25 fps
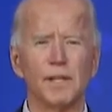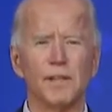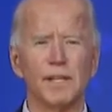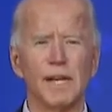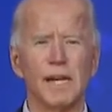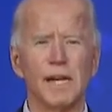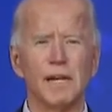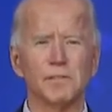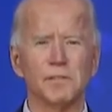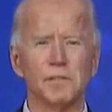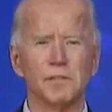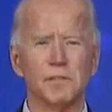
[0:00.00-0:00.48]

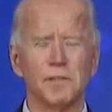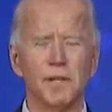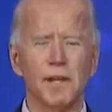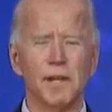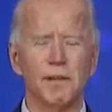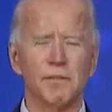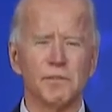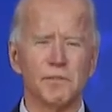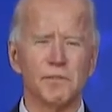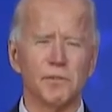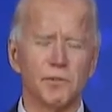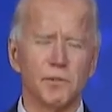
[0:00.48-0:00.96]
there will be
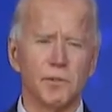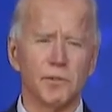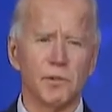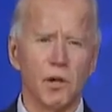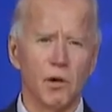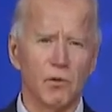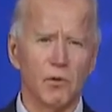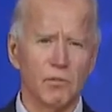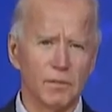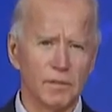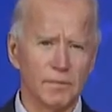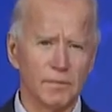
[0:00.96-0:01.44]
a
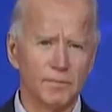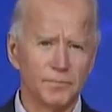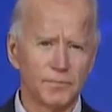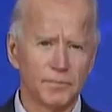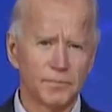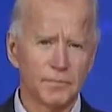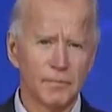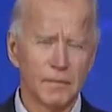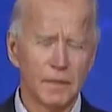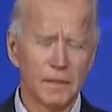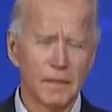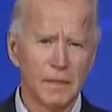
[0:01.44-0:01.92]
revival
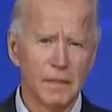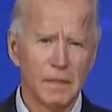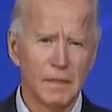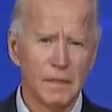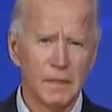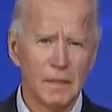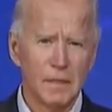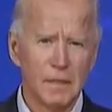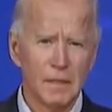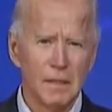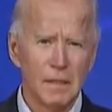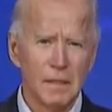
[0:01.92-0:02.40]

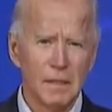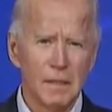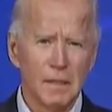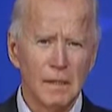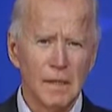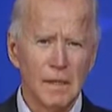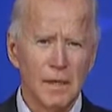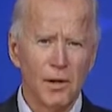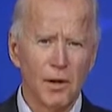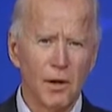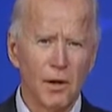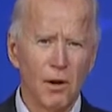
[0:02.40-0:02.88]
of
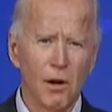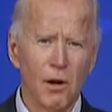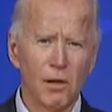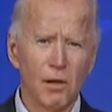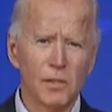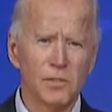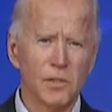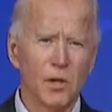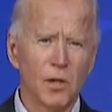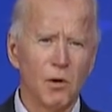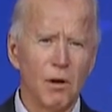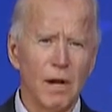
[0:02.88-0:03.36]

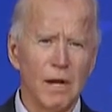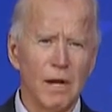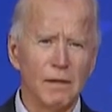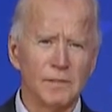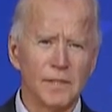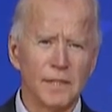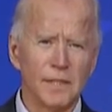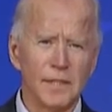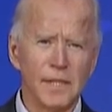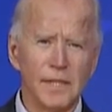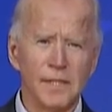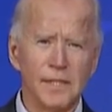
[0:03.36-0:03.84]
a
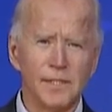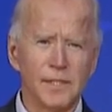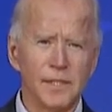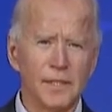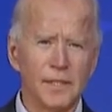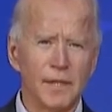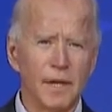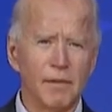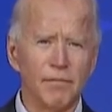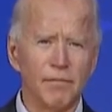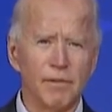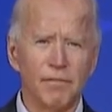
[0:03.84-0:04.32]
concern to a
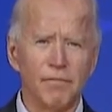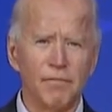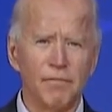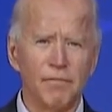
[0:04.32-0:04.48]
degree.